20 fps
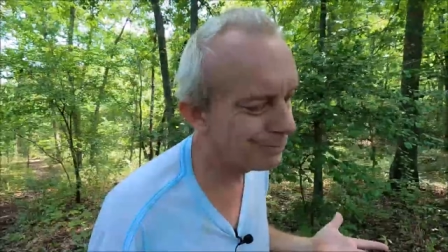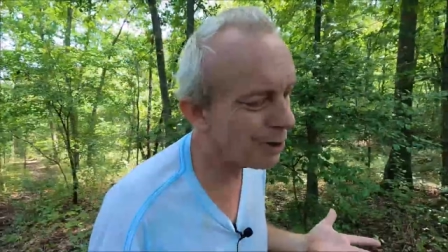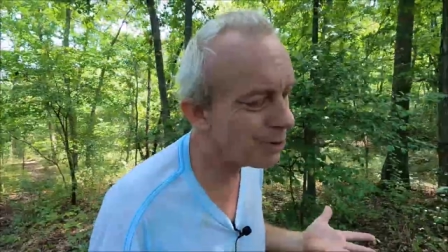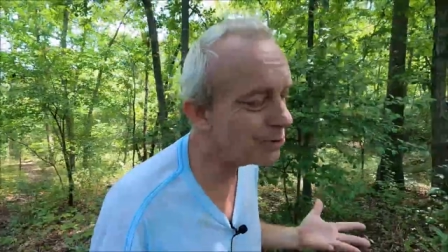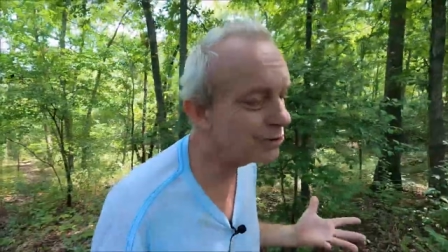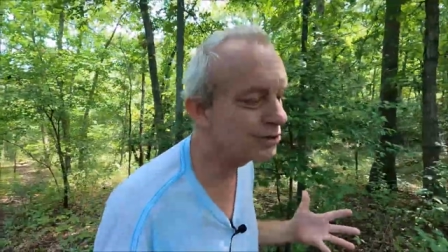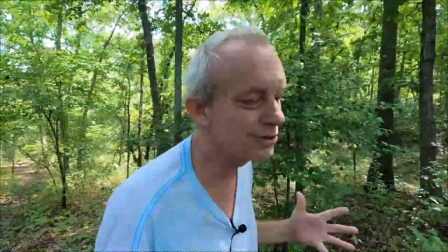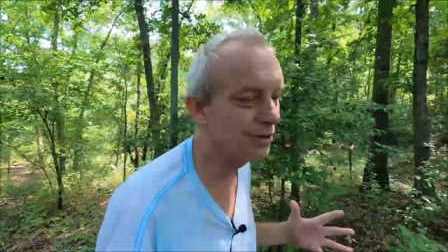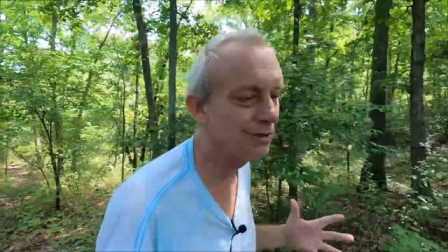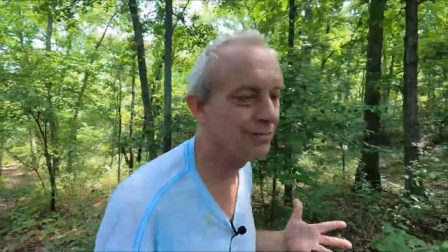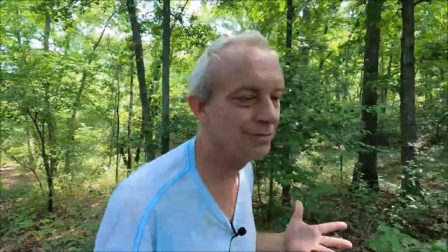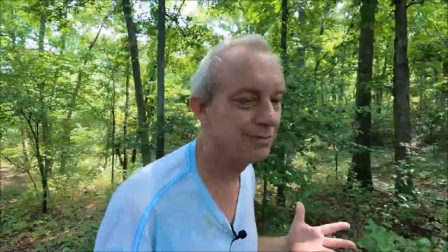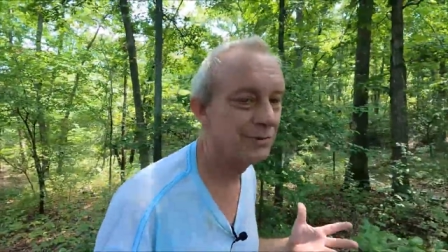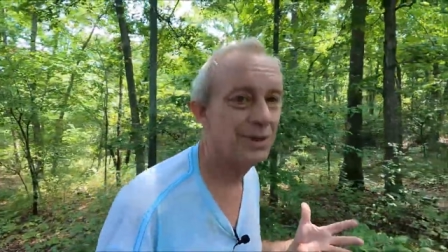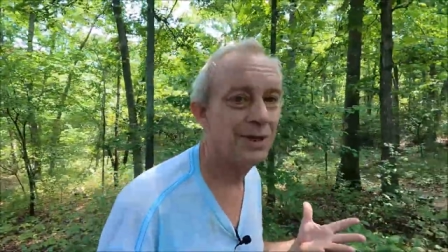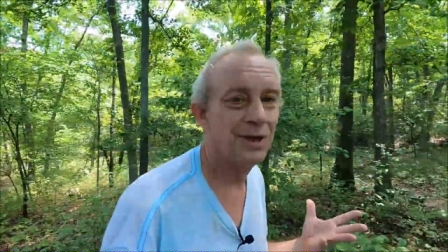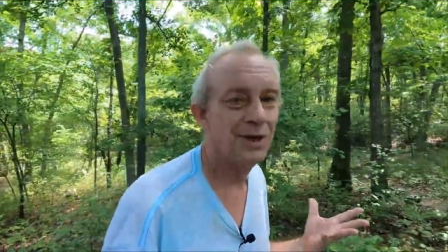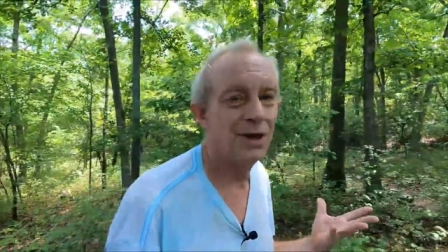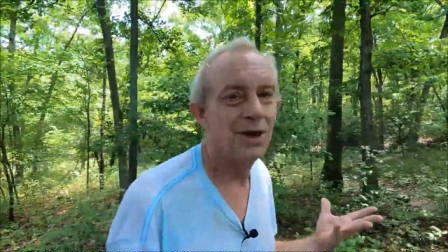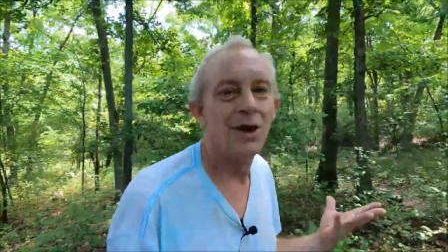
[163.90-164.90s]
Most of them
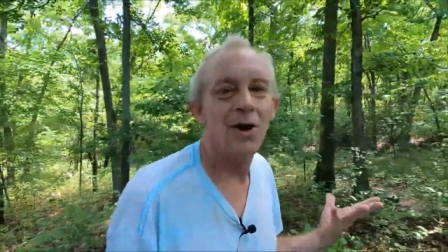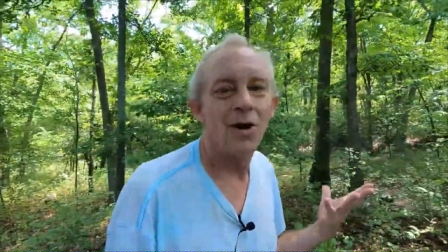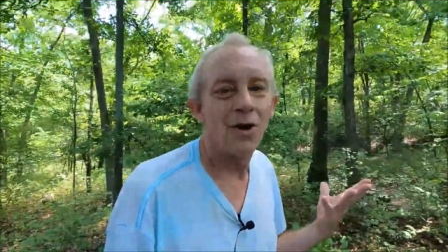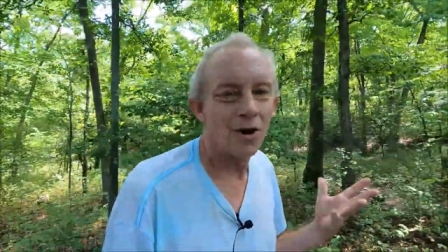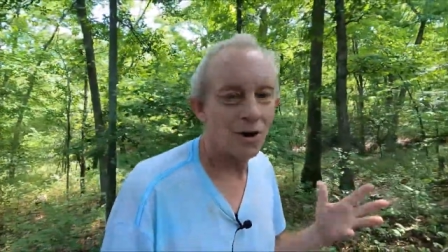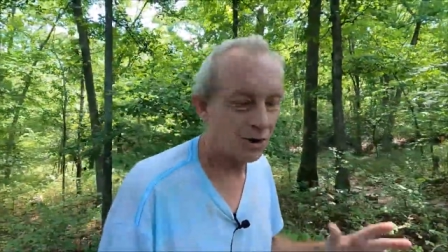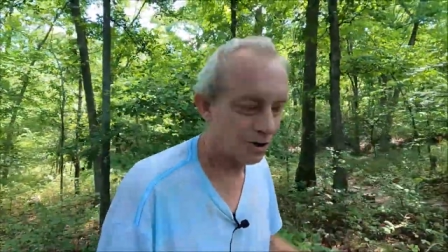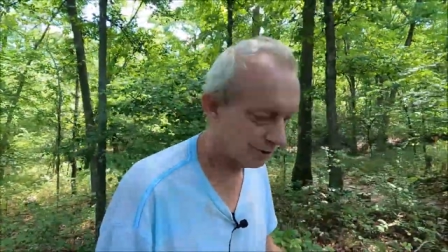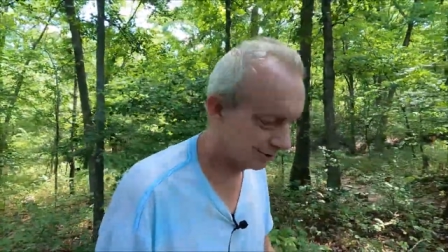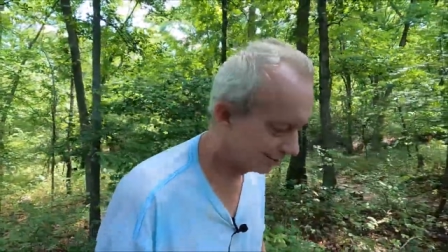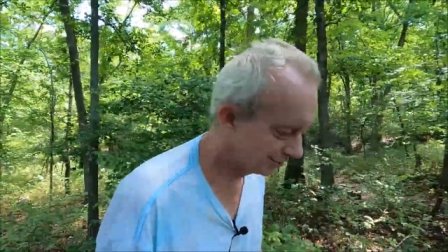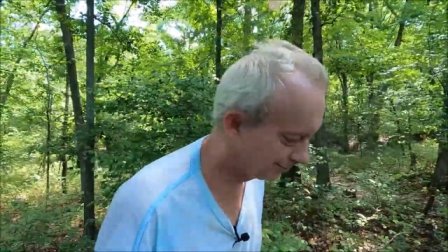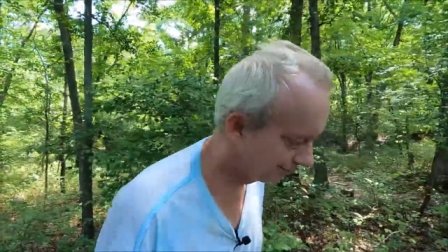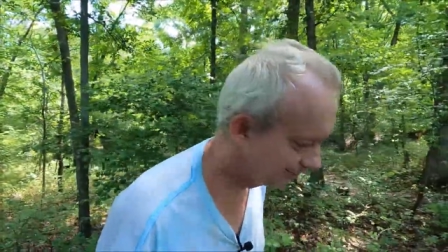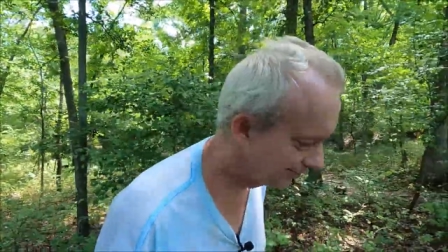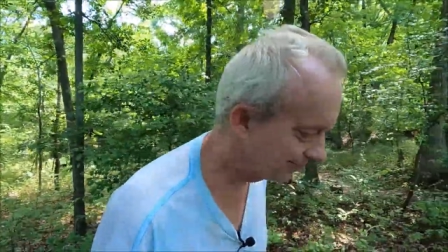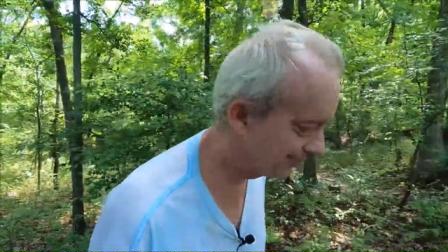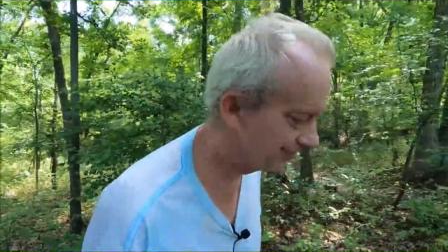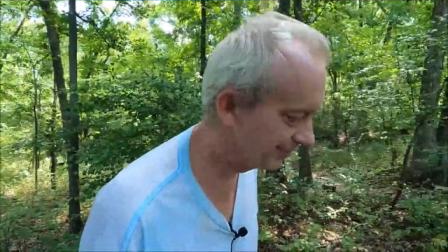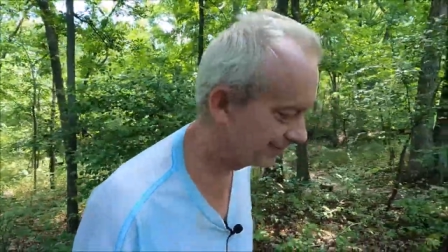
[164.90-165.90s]
are
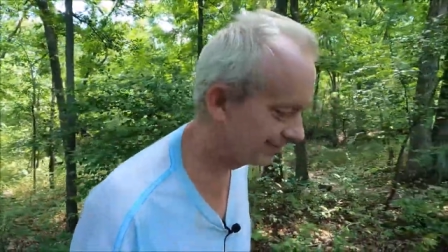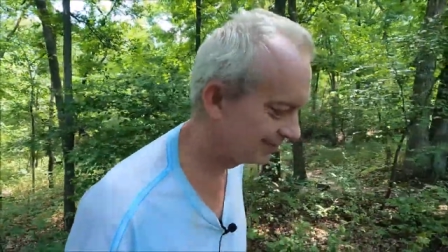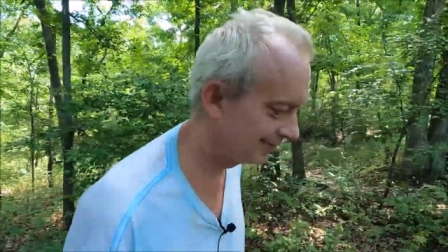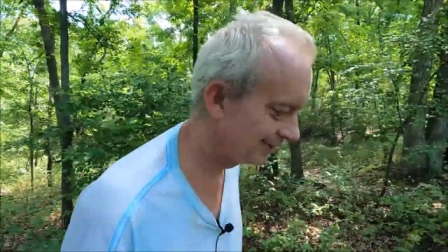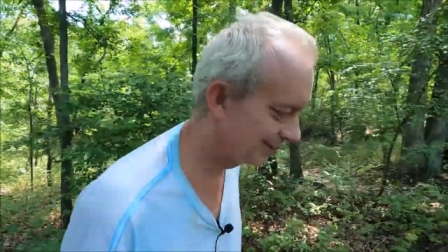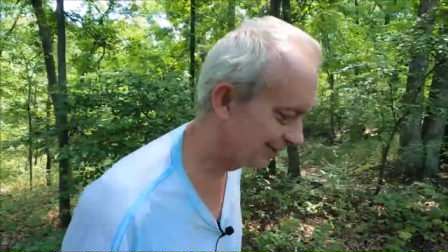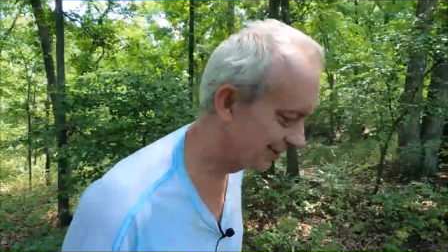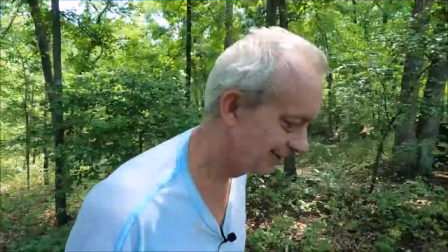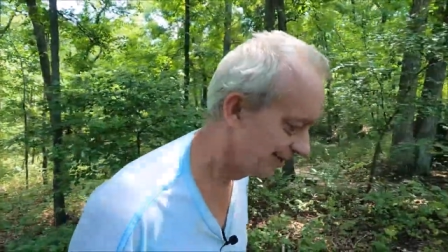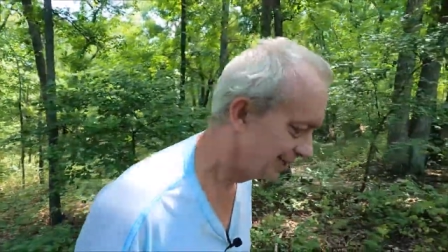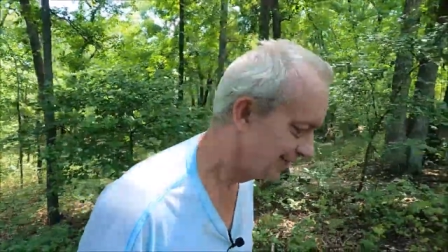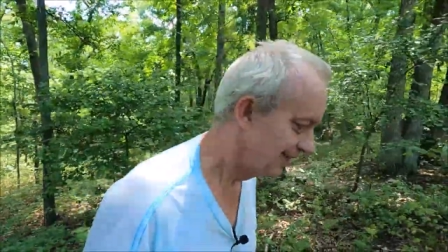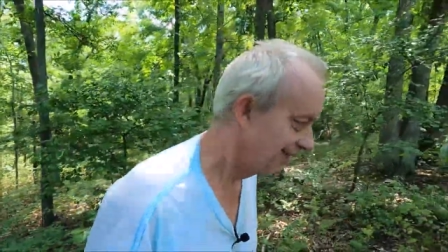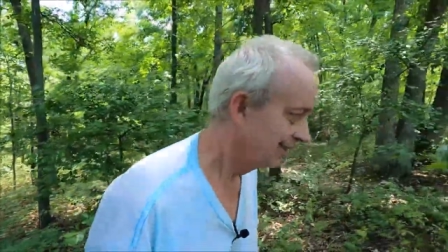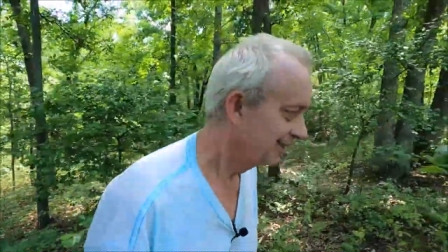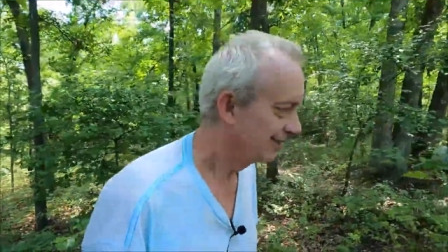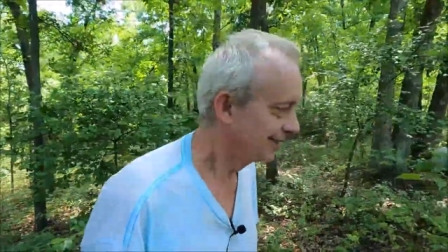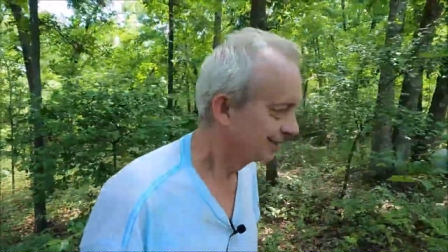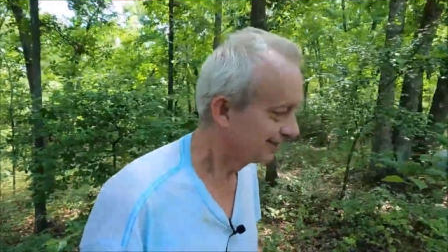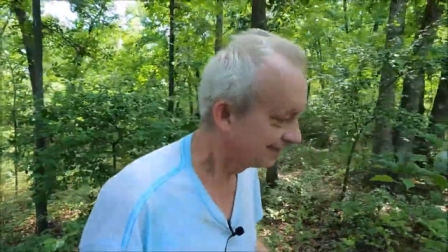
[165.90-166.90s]

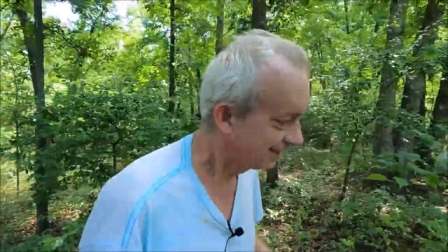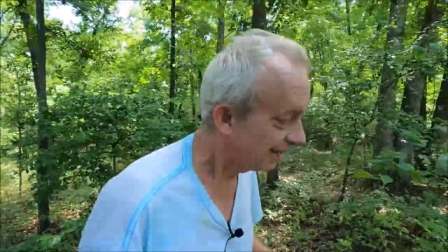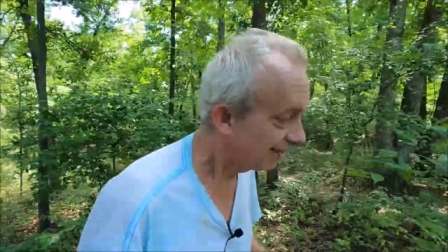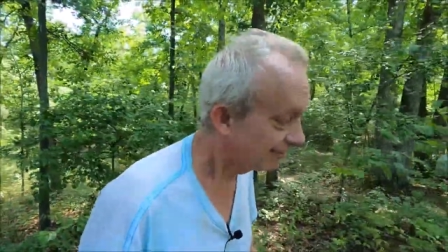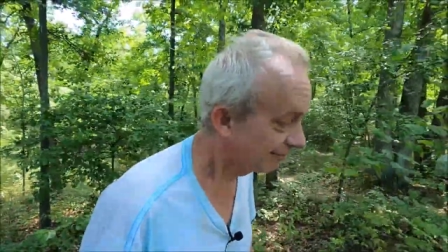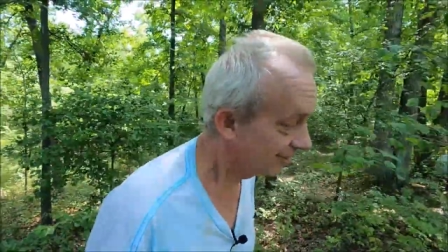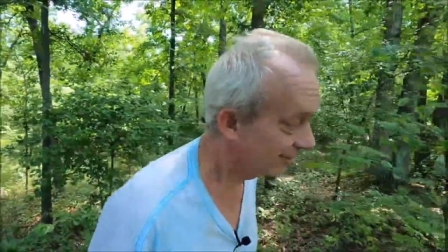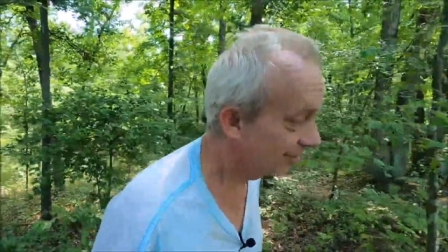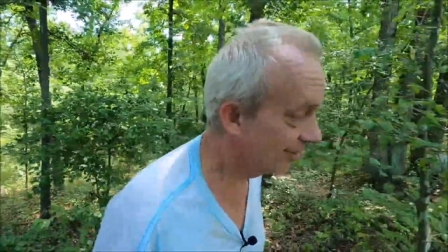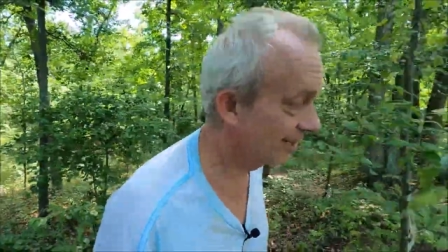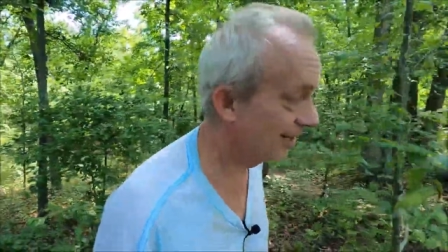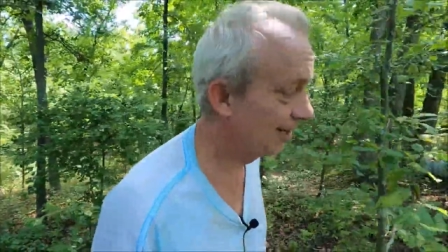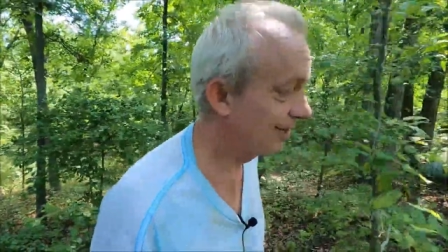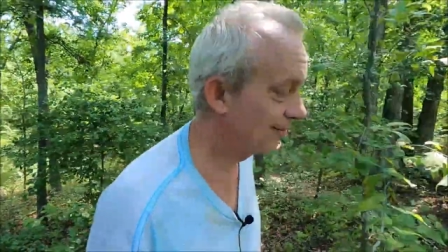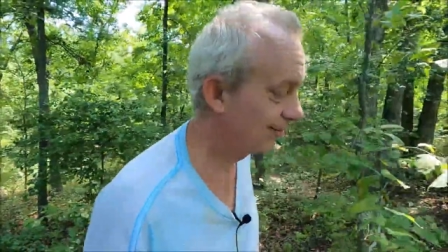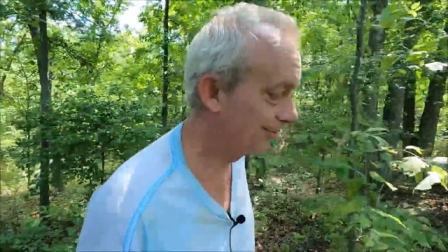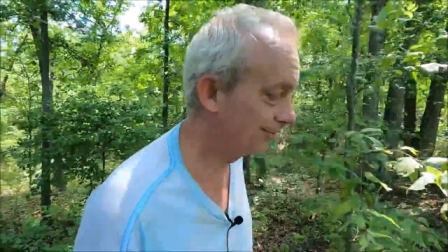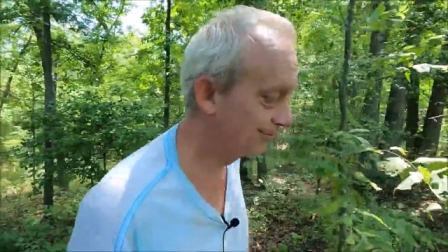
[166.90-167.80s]
not very